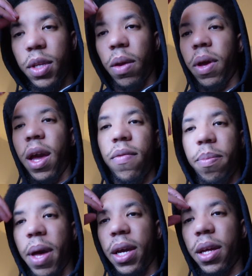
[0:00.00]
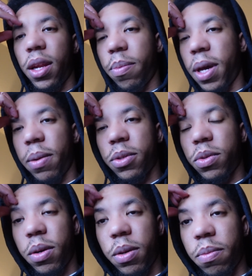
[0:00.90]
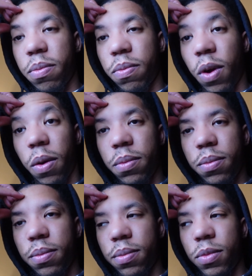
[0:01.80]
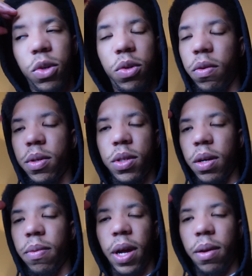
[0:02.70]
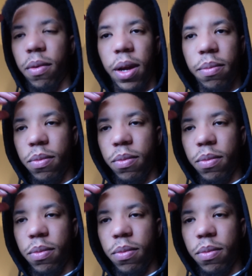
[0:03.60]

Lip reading: and we have the backend API, which we already wrote, which we already started writing, right?